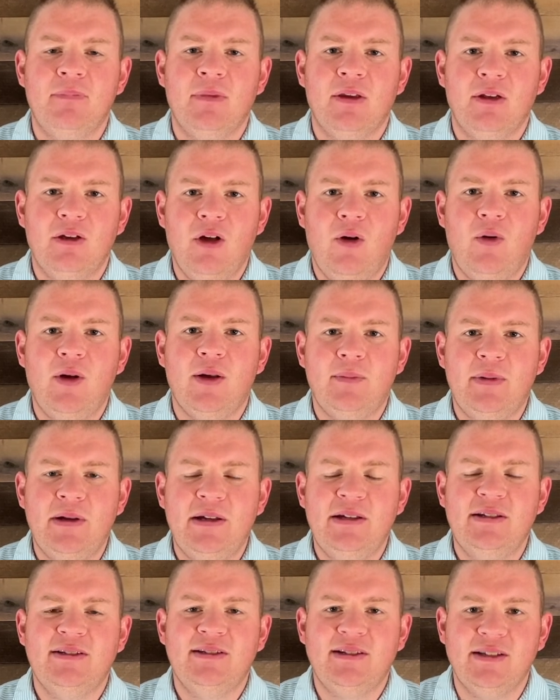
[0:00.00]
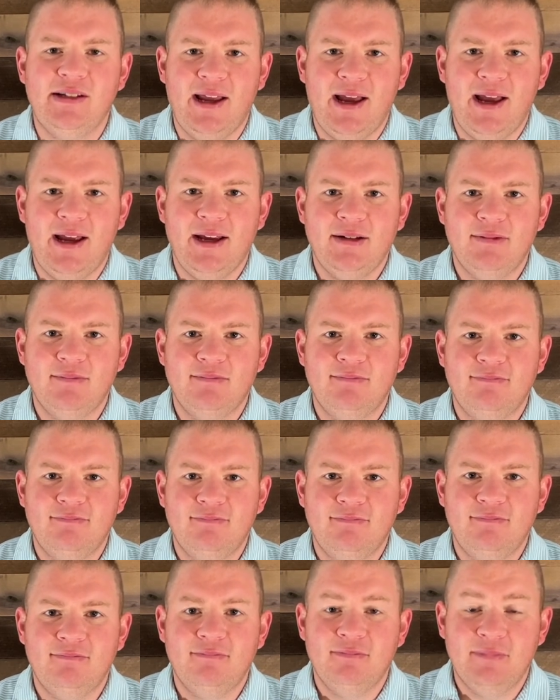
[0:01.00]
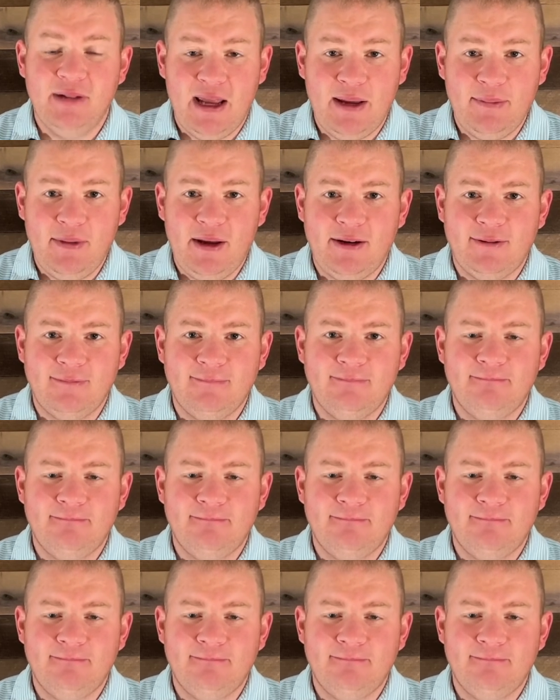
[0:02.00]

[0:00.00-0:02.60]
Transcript: Go in peace today. Amen.